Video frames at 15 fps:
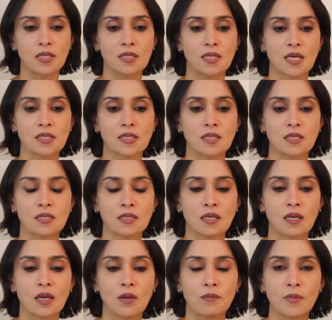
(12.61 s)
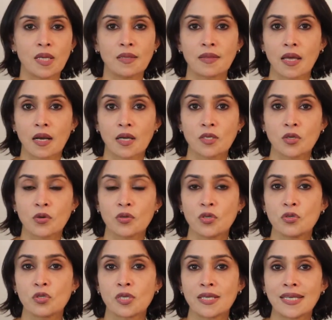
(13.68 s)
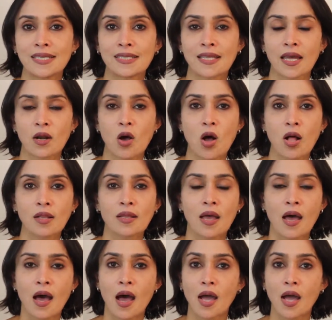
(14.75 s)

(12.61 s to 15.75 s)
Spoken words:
it doesn't mean that I don't use a needle at all.